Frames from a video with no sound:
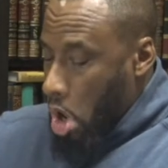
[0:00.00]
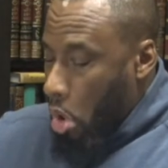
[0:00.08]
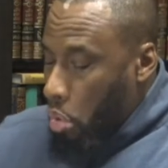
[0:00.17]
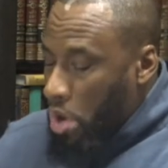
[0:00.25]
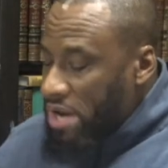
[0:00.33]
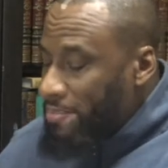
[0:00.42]

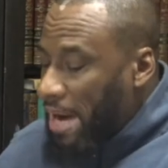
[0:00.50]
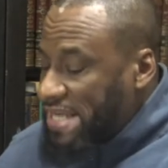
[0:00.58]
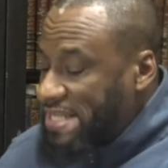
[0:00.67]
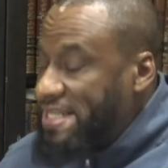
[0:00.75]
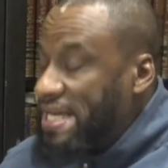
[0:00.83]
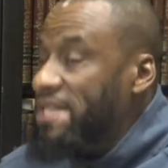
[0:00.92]
when my
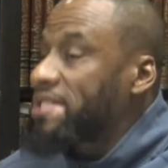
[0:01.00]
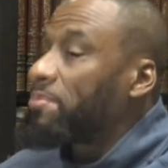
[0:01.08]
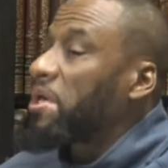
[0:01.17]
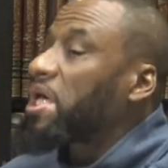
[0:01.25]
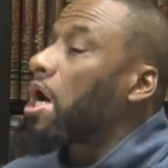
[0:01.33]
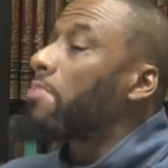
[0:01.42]
sins
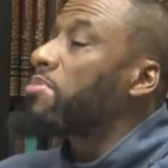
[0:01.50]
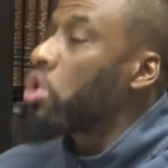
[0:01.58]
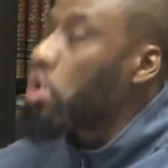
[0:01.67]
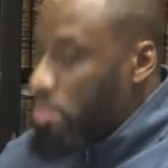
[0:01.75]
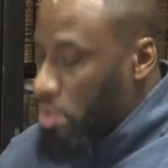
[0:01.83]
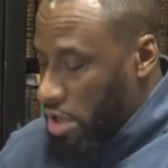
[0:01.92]
become
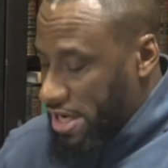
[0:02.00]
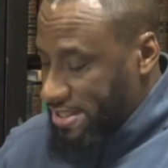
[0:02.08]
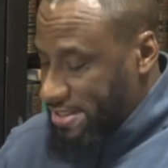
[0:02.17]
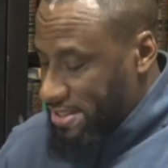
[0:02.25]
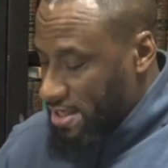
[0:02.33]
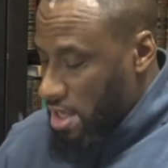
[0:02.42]

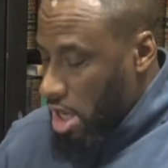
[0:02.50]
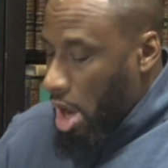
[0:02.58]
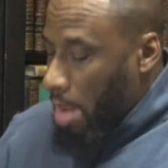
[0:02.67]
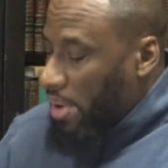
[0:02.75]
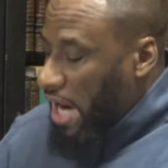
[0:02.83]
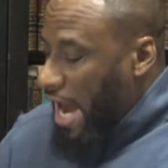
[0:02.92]
numerous,
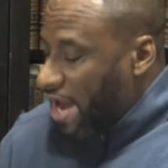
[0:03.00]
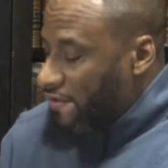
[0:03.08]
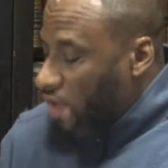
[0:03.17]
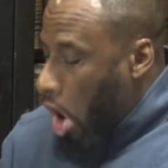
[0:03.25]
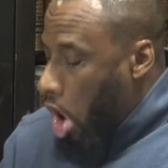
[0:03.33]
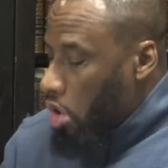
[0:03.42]
but I have
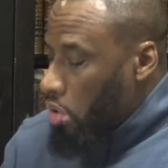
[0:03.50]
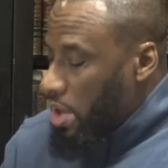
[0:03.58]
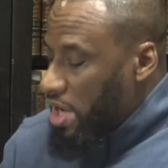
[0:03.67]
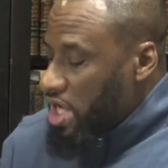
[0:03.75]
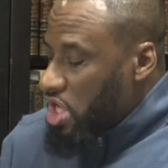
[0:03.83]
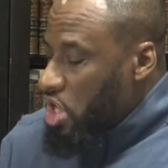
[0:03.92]

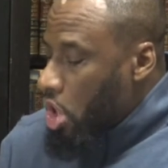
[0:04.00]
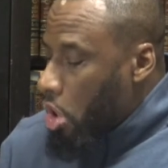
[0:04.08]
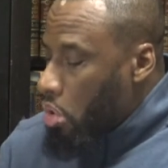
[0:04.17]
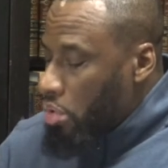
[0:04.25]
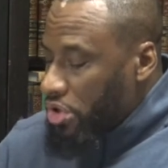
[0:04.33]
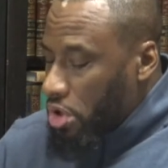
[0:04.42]
already
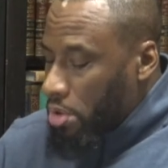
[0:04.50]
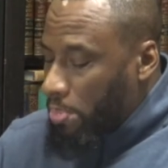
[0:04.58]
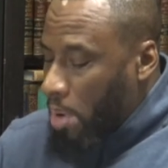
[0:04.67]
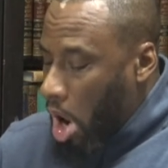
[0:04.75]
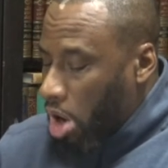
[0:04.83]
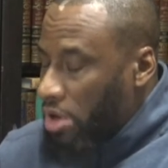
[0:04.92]
known your
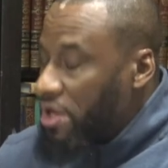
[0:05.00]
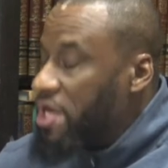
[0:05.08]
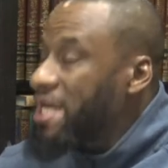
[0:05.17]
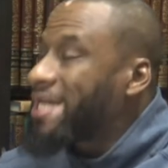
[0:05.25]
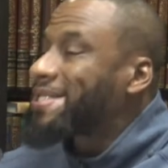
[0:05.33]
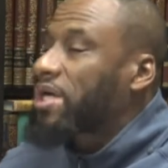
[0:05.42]
pardon
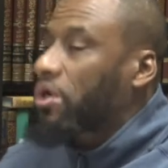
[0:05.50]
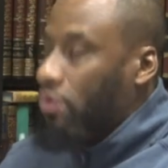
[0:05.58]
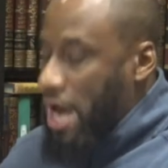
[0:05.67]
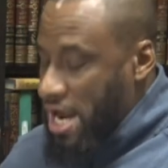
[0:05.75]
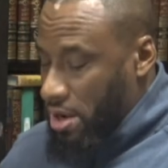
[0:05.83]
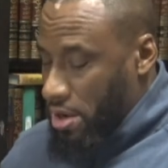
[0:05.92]
is
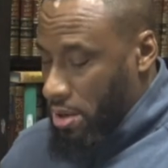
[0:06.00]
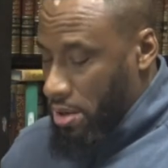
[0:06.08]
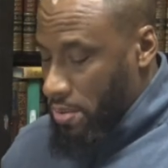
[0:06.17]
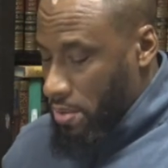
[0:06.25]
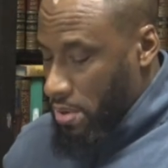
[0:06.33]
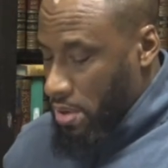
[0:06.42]
greater.
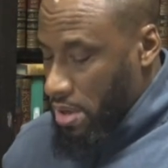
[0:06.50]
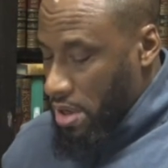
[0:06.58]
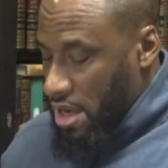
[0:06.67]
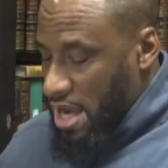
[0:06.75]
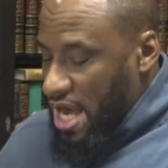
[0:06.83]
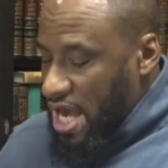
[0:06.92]

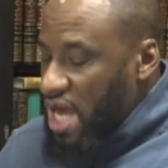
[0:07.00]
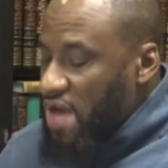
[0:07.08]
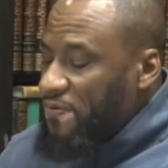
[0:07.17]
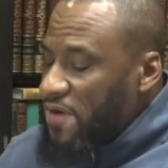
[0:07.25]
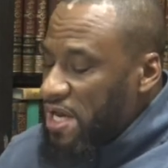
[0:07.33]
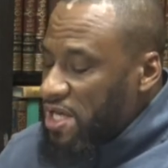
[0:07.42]

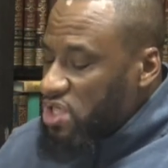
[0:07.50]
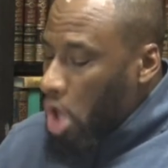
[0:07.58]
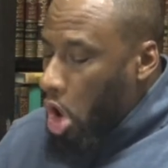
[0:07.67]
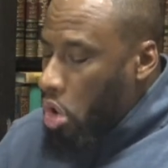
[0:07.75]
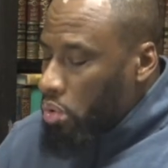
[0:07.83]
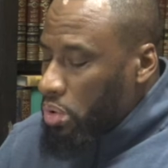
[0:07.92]
If it is
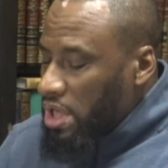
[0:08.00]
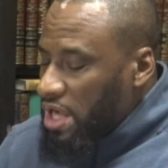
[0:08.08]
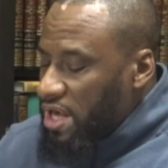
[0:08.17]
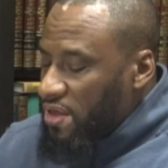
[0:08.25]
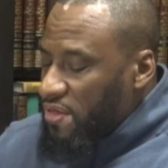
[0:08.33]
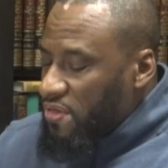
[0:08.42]

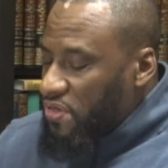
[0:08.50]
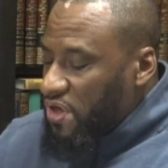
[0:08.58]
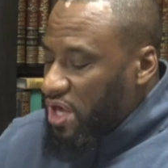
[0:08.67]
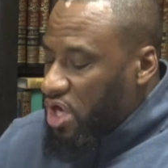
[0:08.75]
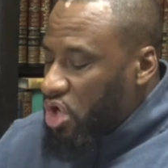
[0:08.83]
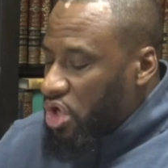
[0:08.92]
only
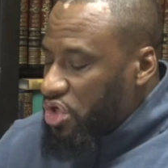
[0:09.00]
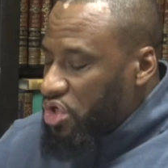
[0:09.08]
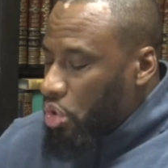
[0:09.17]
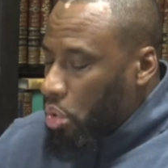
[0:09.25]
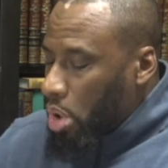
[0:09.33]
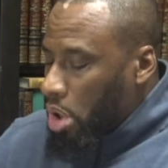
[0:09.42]
the good
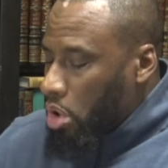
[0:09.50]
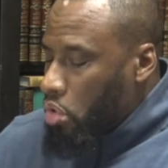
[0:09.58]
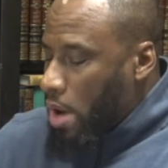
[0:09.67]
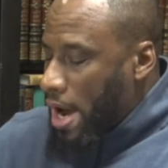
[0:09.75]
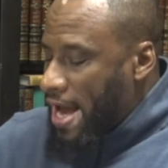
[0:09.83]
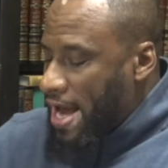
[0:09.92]
doer
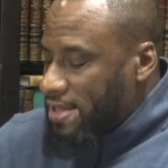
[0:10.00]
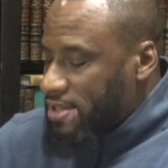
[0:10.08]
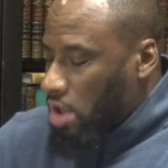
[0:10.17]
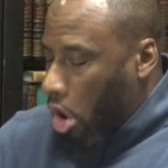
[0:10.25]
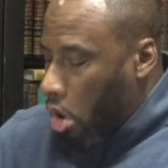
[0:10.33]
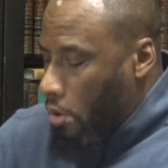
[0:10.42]
who has
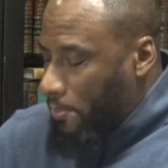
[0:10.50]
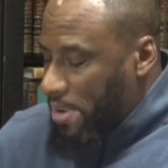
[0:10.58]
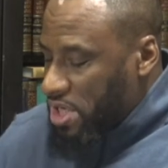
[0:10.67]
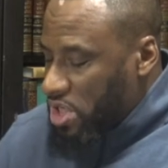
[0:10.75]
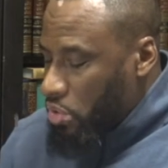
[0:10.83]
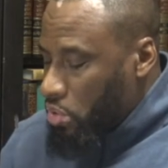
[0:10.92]
hope
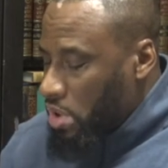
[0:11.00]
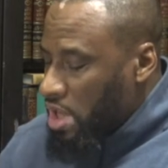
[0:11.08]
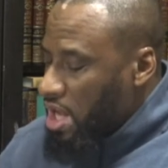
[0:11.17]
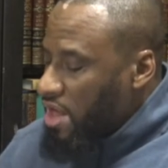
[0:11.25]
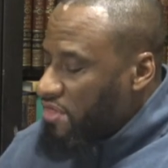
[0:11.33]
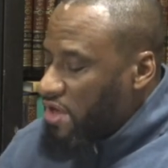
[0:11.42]
in you,
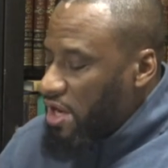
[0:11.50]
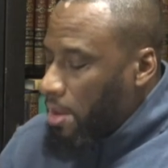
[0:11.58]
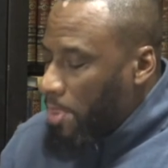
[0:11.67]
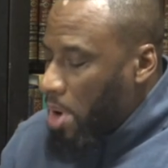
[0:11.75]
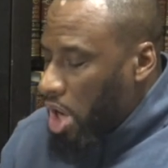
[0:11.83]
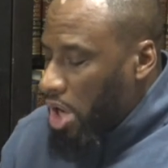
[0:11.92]
then
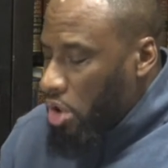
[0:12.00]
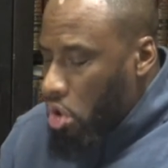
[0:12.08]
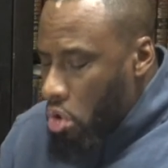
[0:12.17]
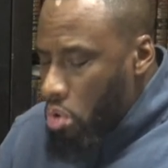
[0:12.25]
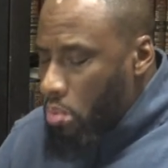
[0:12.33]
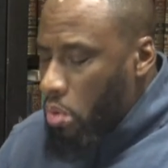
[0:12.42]
upon
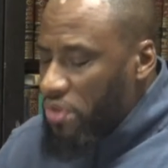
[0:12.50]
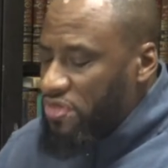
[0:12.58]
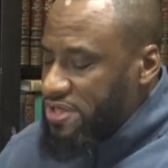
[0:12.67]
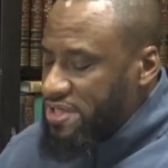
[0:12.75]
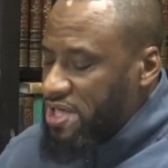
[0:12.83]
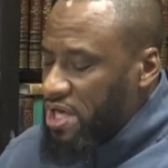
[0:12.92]
whom would
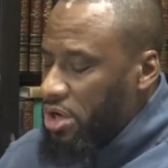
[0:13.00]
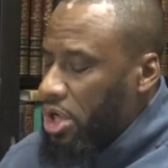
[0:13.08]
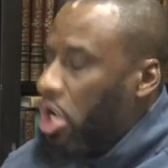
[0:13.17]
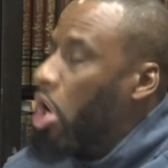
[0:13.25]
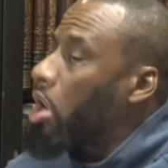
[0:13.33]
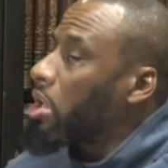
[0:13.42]
the sinner
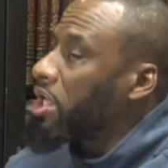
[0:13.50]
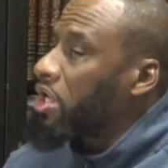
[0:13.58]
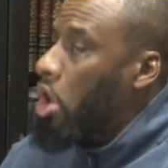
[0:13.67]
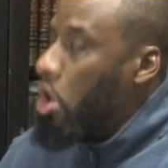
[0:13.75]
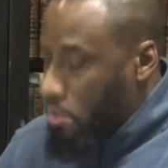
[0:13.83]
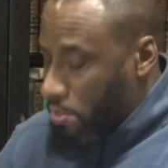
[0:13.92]
call in
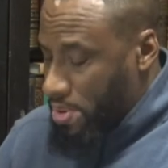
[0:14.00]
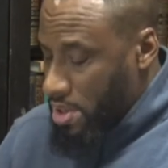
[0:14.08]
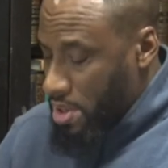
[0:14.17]
hope?